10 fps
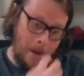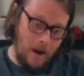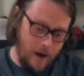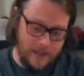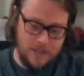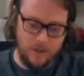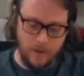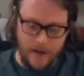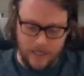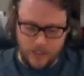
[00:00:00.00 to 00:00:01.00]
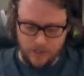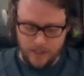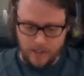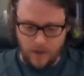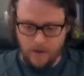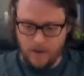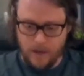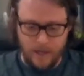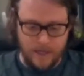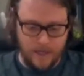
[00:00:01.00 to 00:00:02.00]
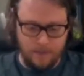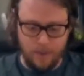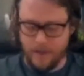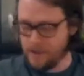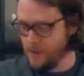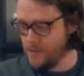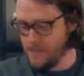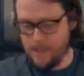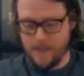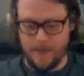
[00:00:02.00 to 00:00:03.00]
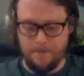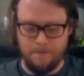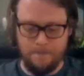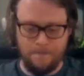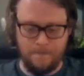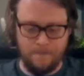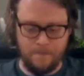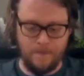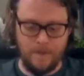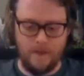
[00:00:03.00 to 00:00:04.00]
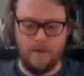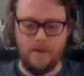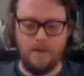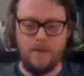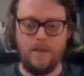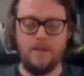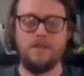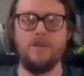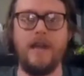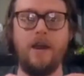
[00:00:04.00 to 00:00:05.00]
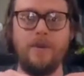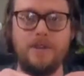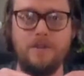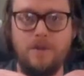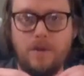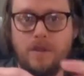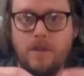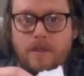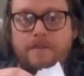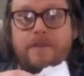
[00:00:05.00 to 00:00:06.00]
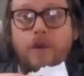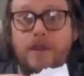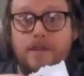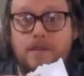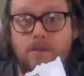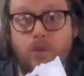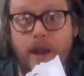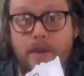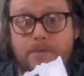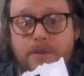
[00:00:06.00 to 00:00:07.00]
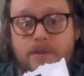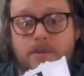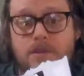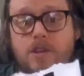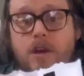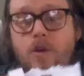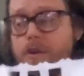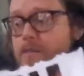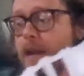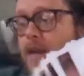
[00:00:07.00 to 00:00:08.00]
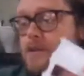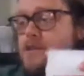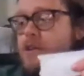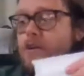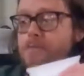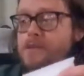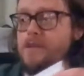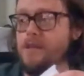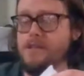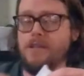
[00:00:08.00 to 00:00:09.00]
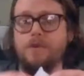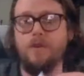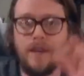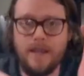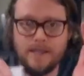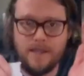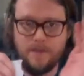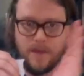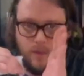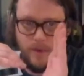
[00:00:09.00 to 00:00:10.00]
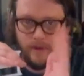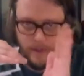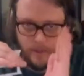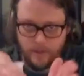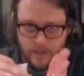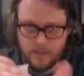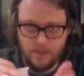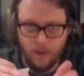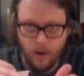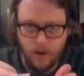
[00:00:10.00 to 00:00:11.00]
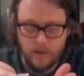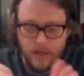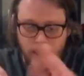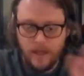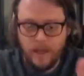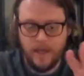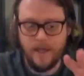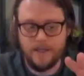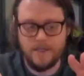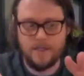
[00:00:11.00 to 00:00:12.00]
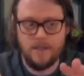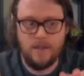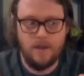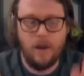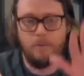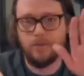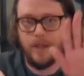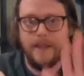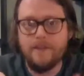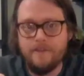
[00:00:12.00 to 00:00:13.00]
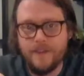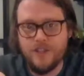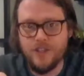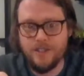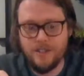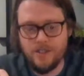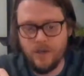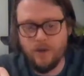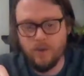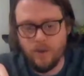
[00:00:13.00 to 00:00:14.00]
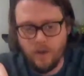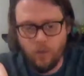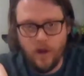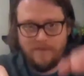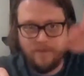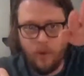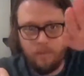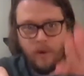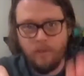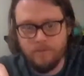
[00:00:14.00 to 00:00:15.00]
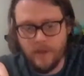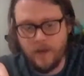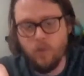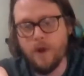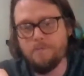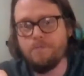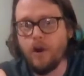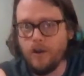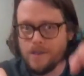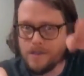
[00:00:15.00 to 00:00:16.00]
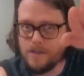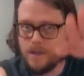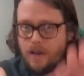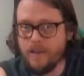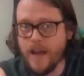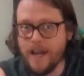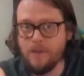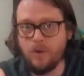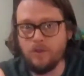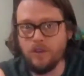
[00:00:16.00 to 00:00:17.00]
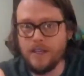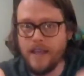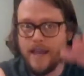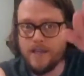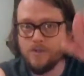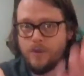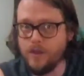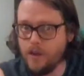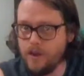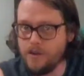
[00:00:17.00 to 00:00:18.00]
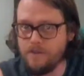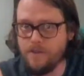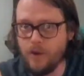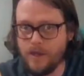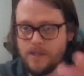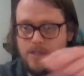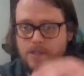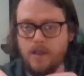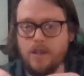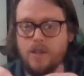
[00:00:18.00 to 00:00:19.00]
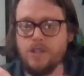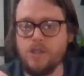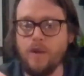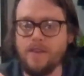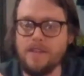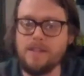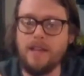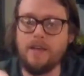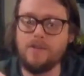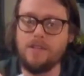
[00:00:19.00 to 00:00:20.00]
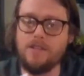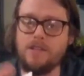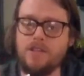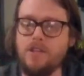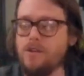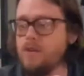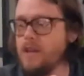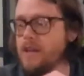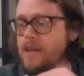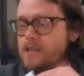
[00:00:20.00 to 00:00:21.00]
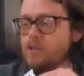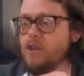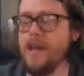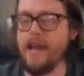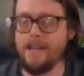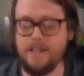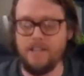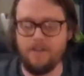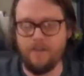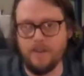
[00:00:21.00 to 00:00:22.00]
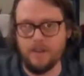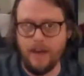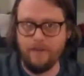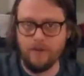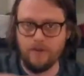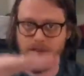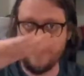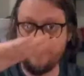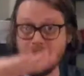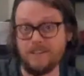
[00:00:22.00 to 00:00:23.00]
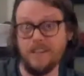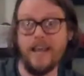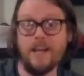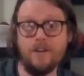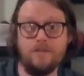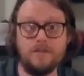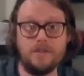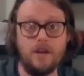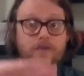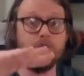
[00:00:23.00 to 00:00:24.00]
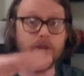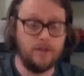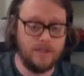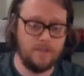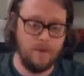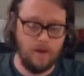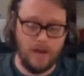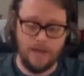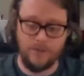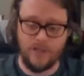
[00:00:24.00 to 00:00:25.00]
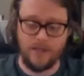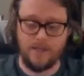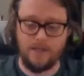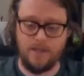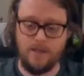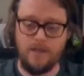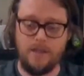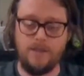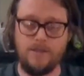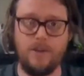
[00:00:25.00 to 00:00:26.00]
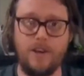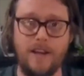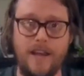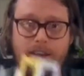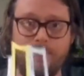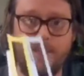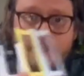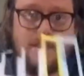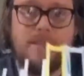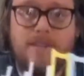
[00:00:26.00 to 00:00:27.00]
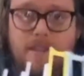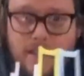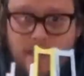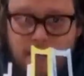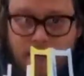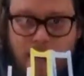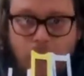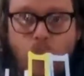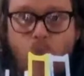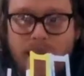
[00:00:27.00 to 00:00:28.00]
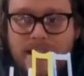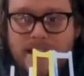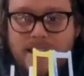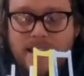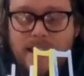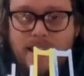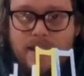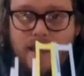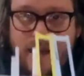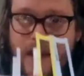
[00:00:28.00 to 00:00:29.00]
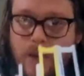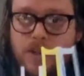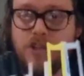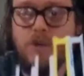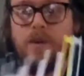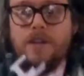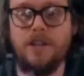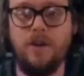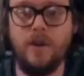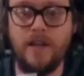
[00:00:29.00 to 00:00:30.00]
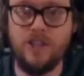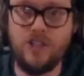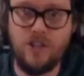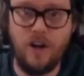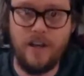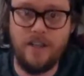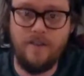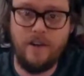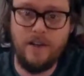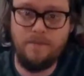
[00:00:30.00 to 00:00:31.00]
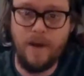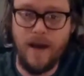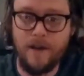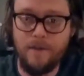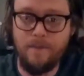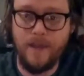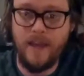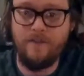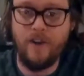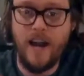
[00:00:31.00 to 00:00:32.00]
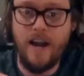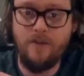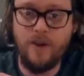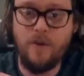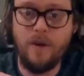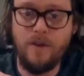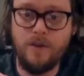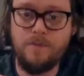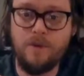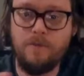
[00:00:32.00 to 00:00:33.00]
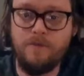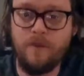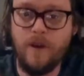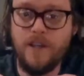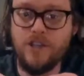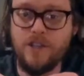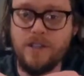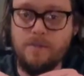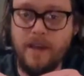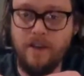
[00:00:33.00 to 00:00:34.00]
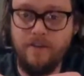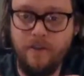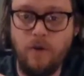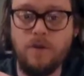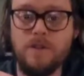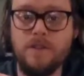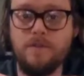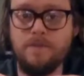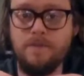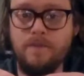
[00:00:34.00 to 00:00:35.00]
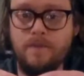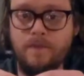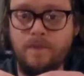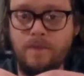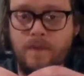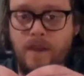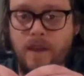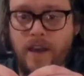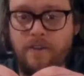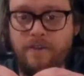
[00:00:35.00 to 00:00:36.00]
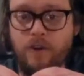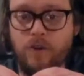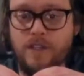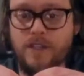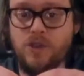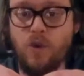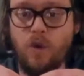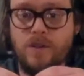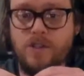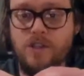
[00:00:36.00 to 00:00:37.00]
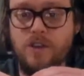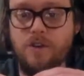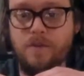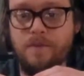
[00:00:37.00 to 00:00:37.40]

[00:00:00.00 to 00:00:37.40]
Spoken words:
All right, so we're actually getting pretty close to done. So now we do the focus ramp. So with microscopes, since we're looking at something really, really small, it's our plane of vision. So what part of an item we're looking at is really hard to focus. So what this allows us to do is look at different levels, different layers of really small objects. So you're going to have this kind of windy thing. And what you want to do is start at the very bottom, and for every one of those perforations, make a fold and fold it towards you.